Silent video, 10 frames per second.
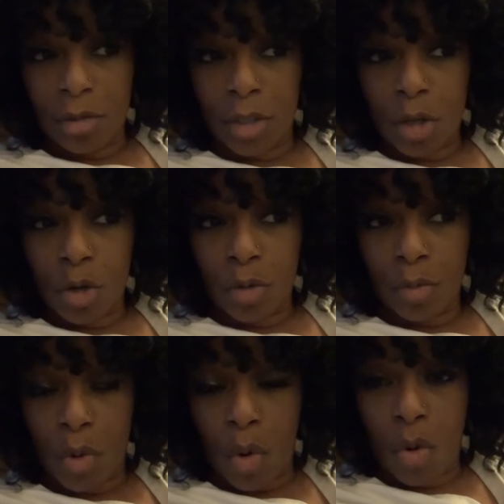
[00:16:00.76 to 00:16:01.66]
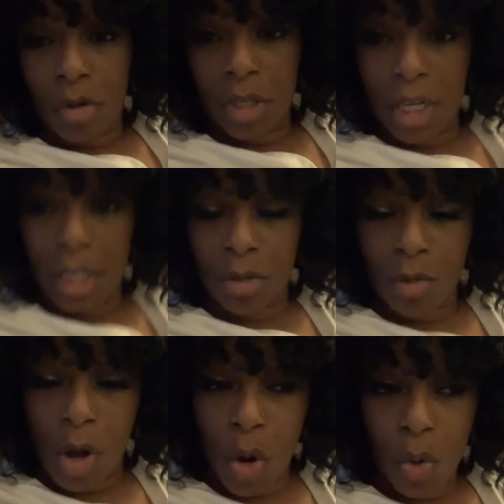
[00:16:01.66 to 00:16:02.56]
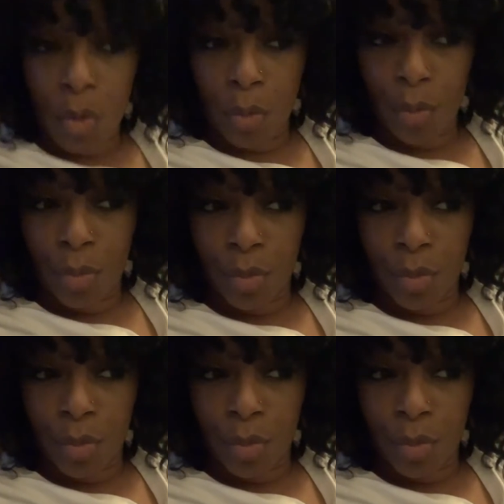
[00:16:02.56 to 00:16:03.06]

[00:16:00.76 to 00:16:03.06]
was home. All the kids were home.